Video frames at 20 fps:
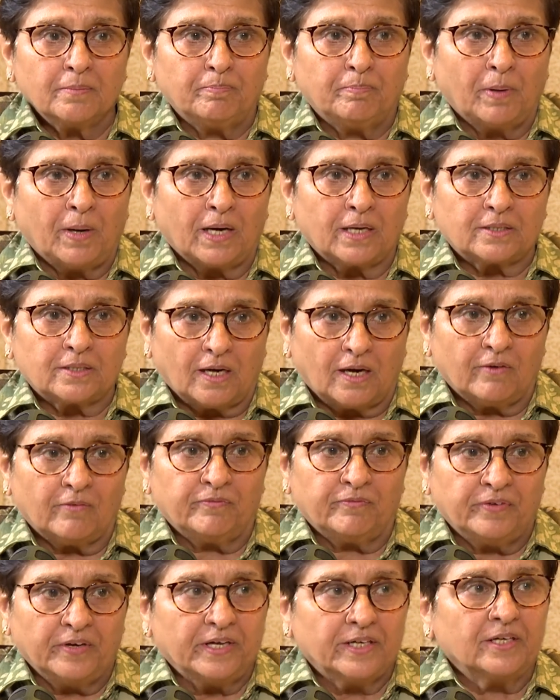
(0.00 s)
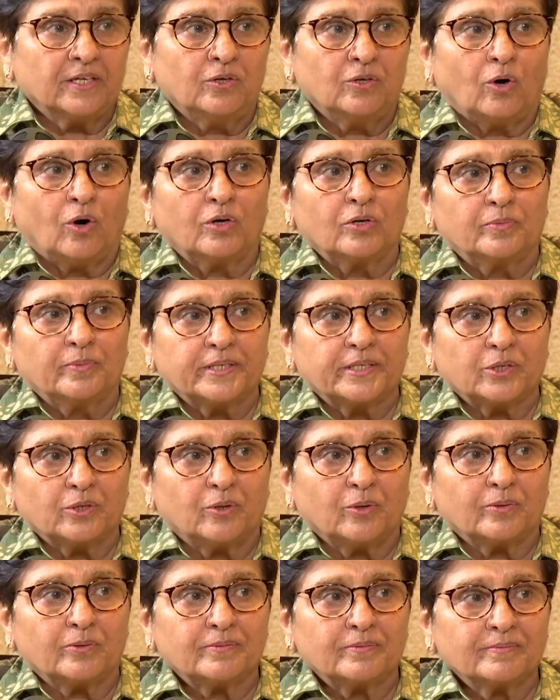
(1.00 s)
but a very long way to
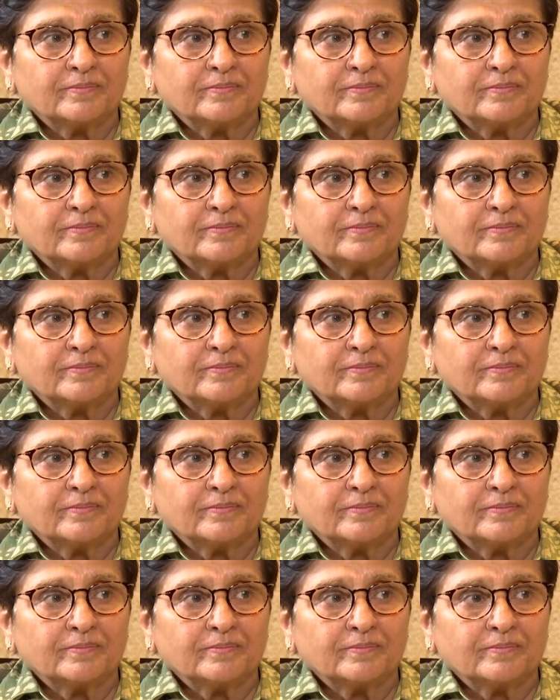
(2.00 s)
go.